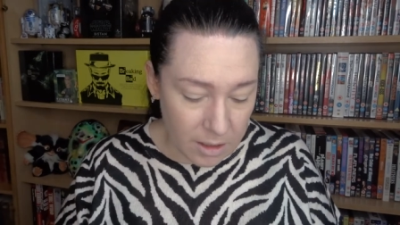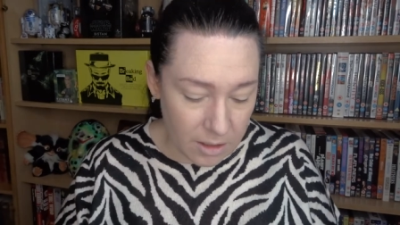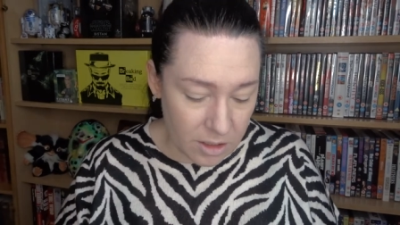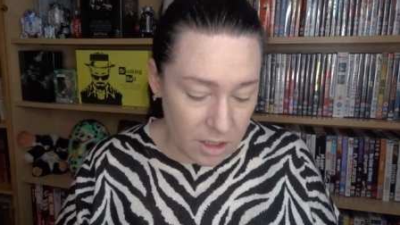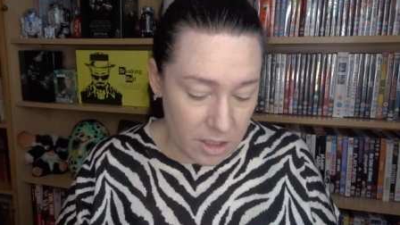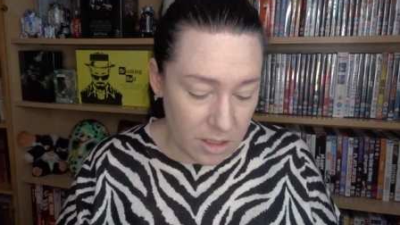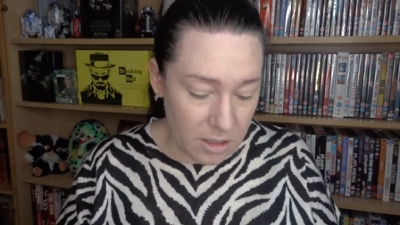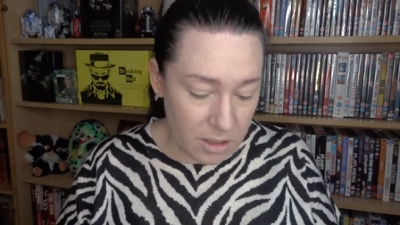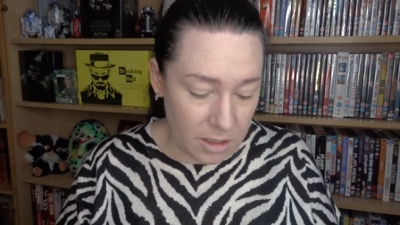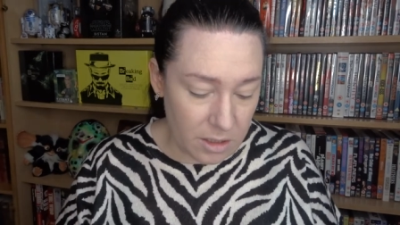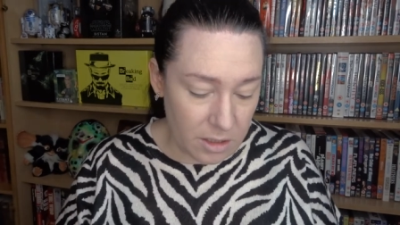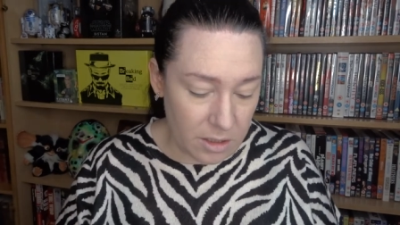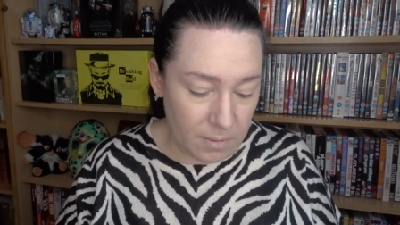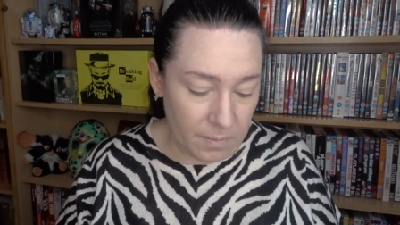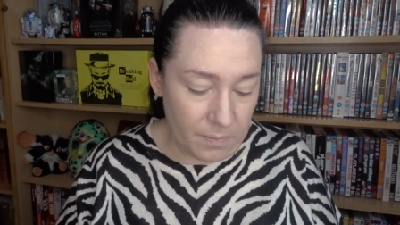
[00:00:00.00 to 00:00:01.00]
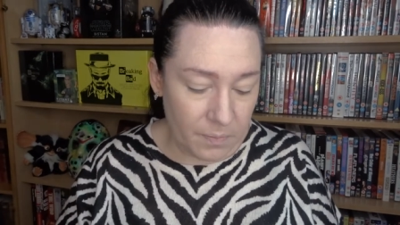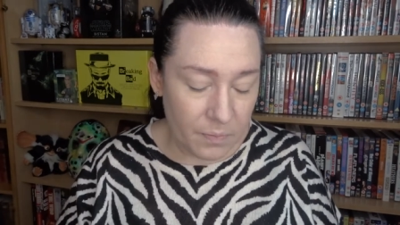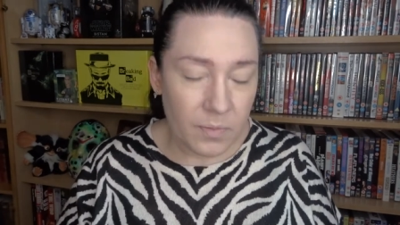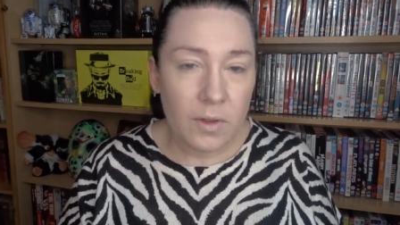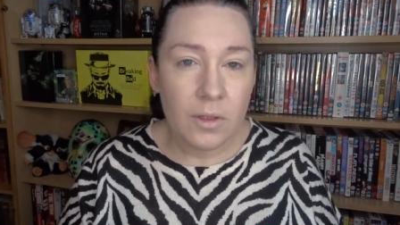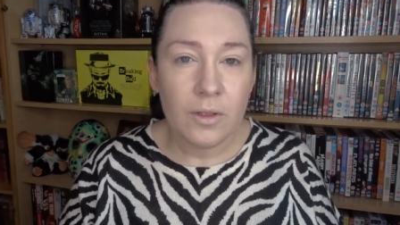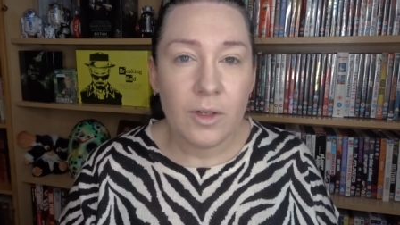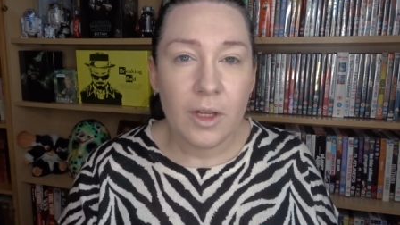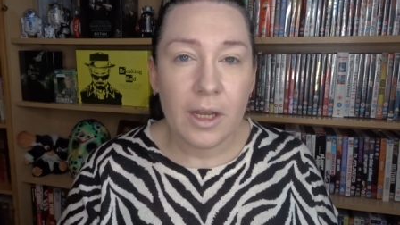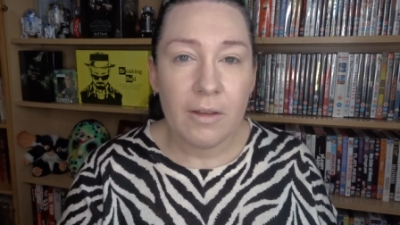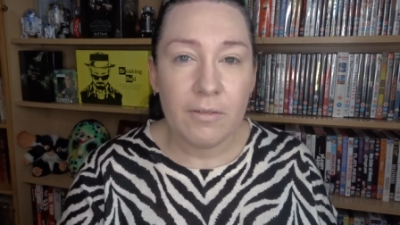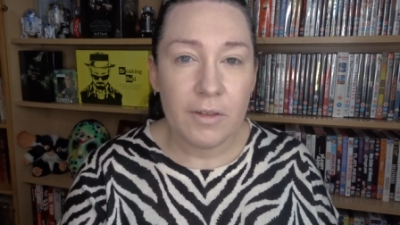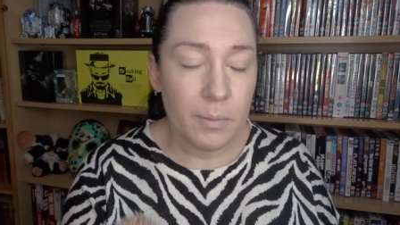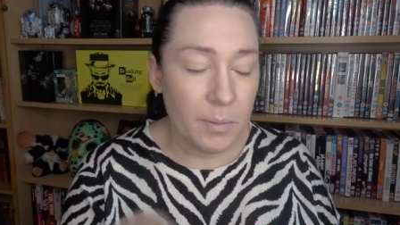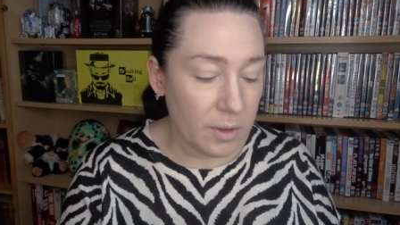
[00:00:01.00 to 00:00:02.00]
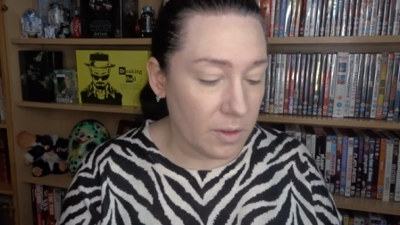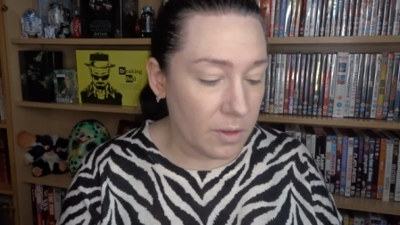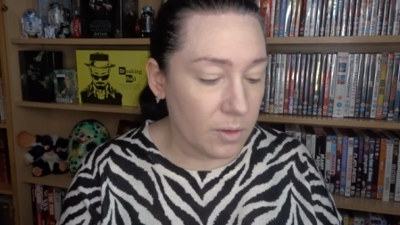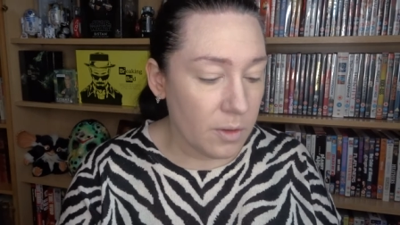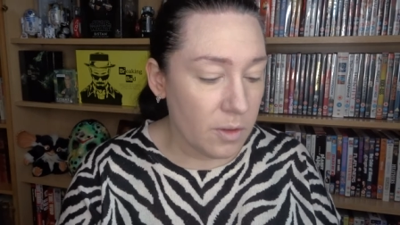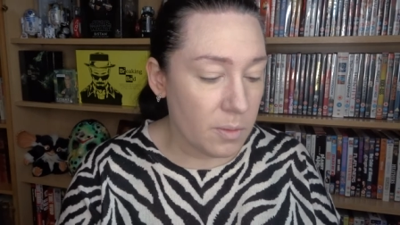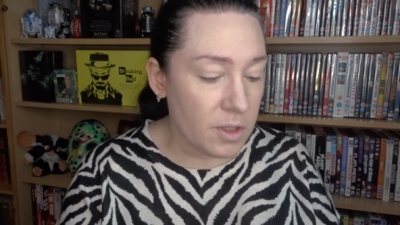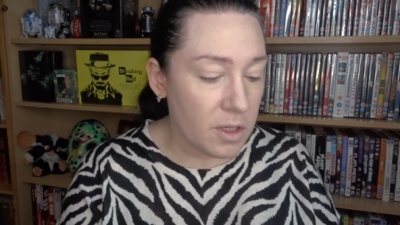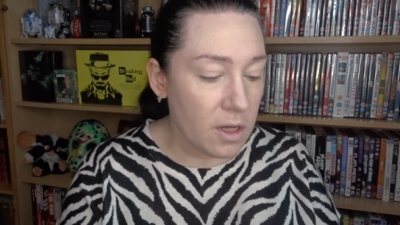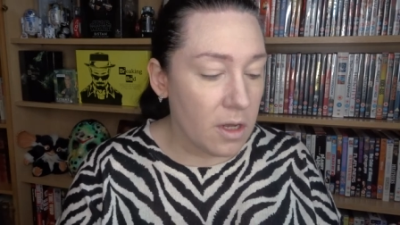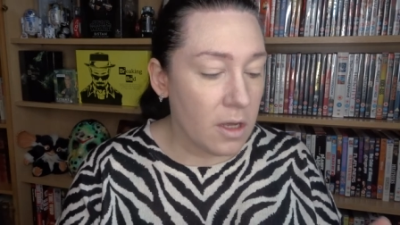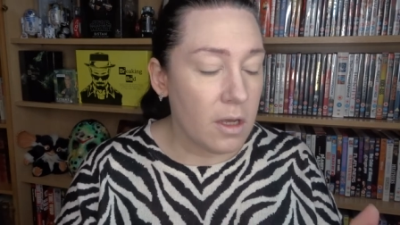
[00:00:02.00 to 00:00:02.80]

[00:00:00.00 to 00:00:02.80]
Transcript: Jesus, I look like a flipping corpse.